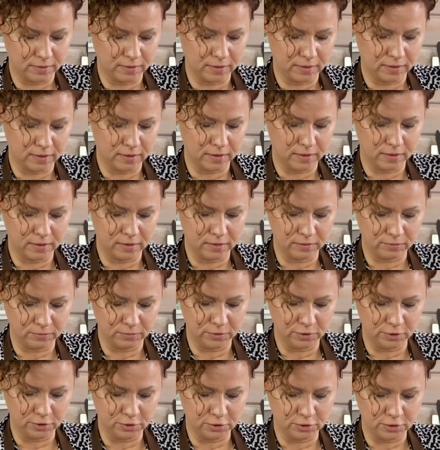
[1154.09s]

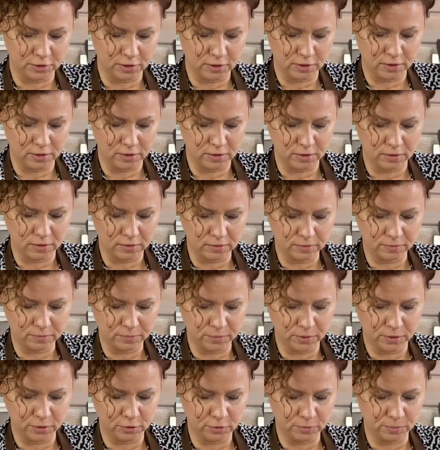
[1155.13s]
And we shall
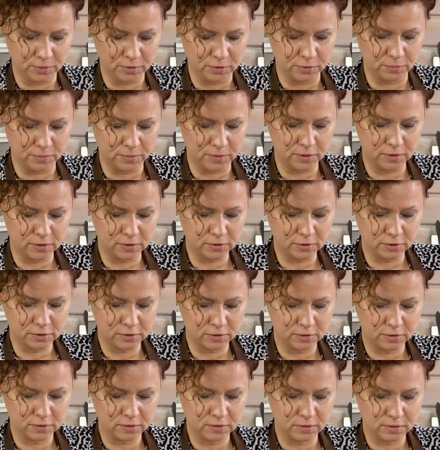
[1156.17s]
pinch, pinch,
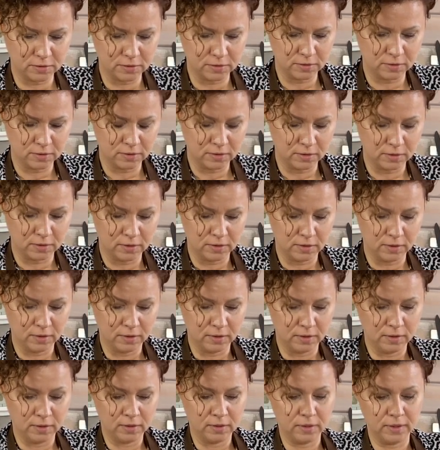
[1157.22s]
pinch.
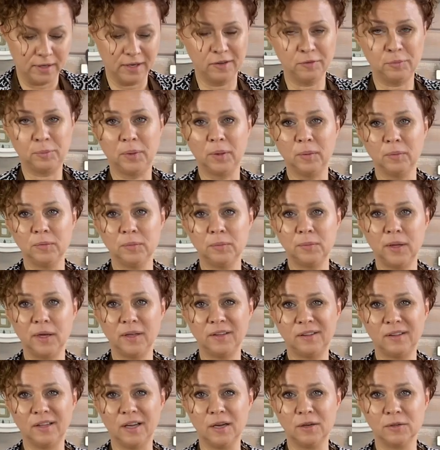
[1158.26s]
I've probably
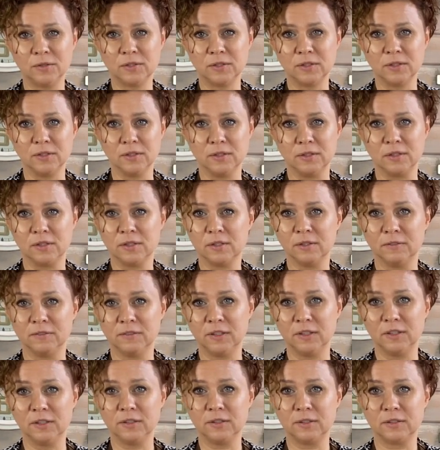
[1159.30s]
made thousands of
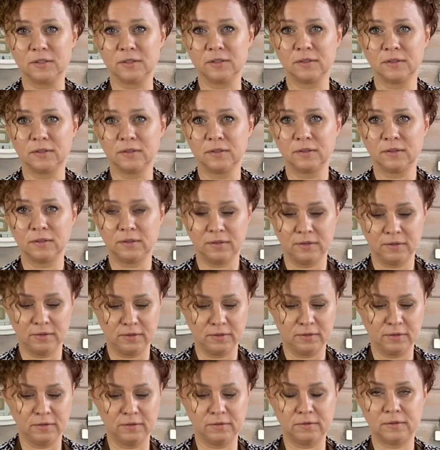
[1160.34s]
these
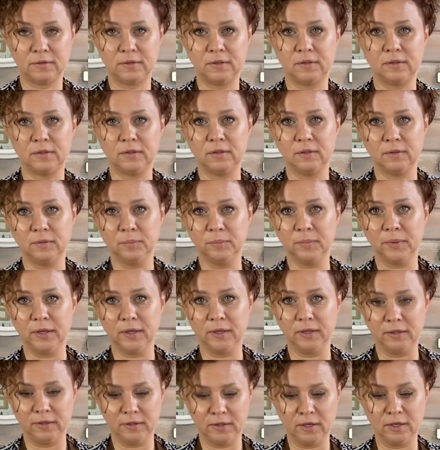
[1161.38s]
over
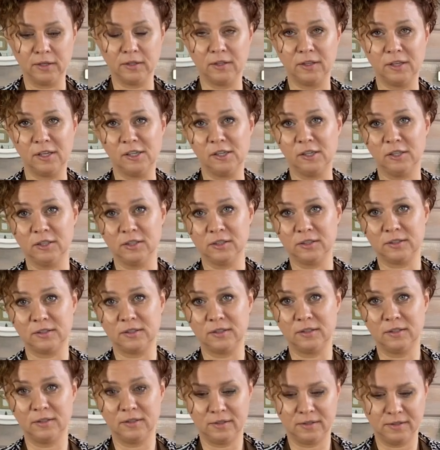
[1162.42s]
my young
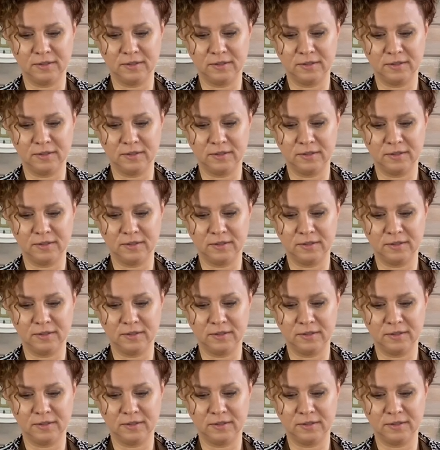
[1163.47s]
years.